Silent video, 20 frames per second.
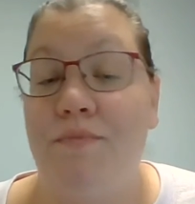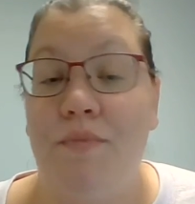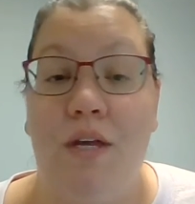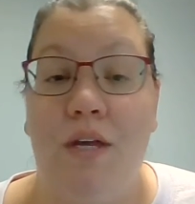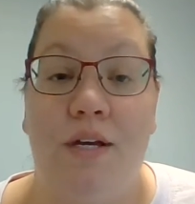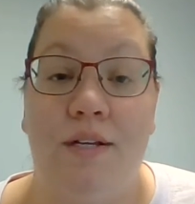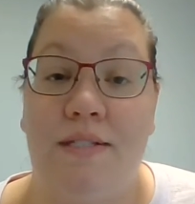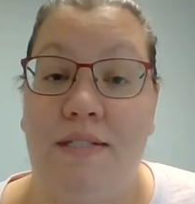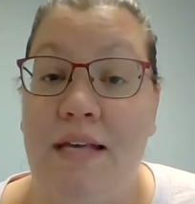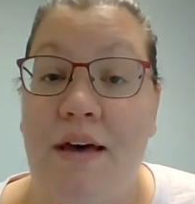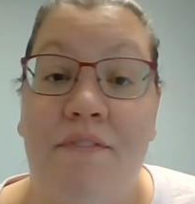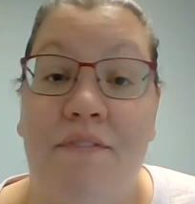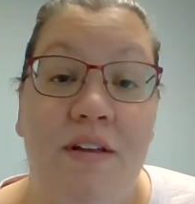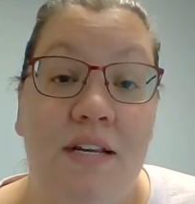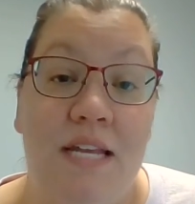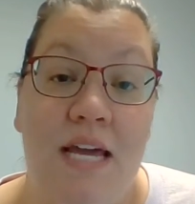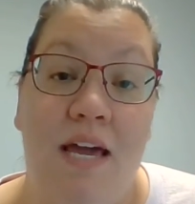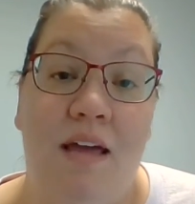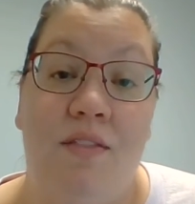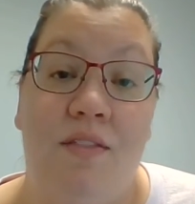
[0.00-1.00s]
a
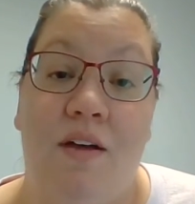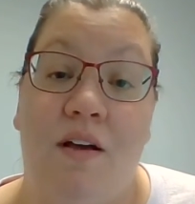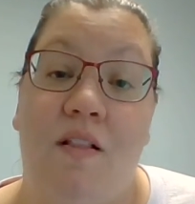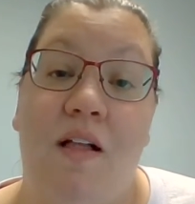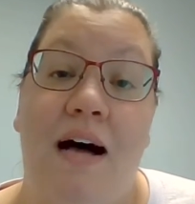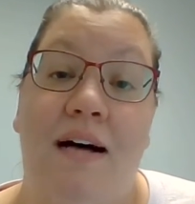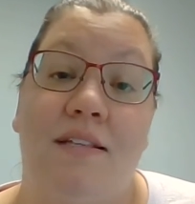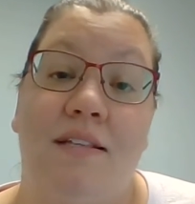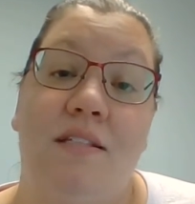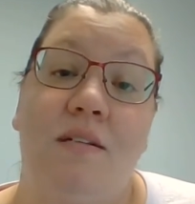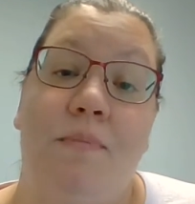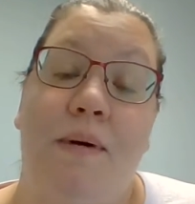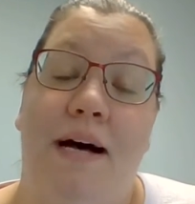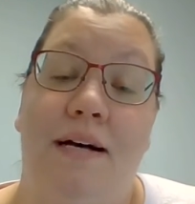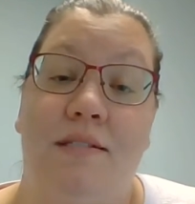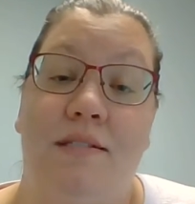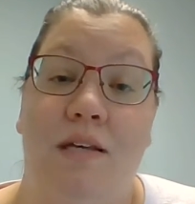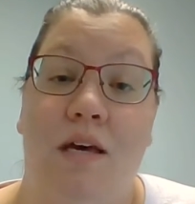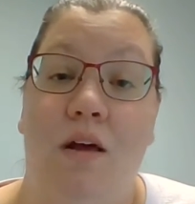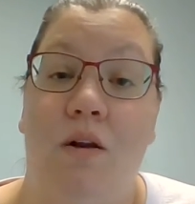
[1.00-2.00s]
70 in the class to
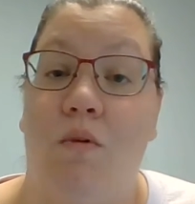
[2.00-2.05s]
pass it,